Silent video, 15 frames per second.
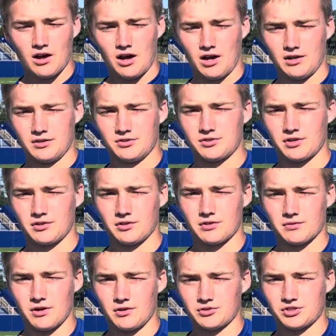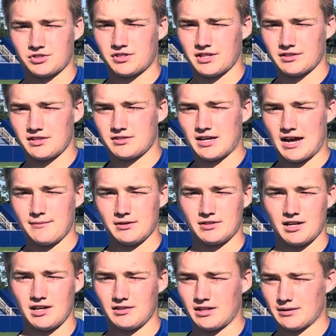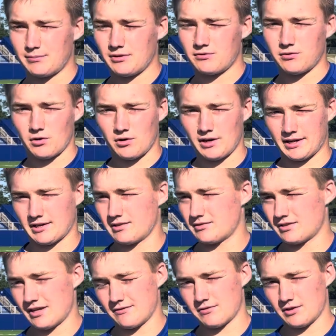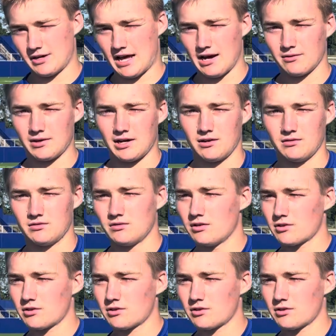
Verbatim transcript: on certain throws just to get the timing down, like before, like you say, for an out route,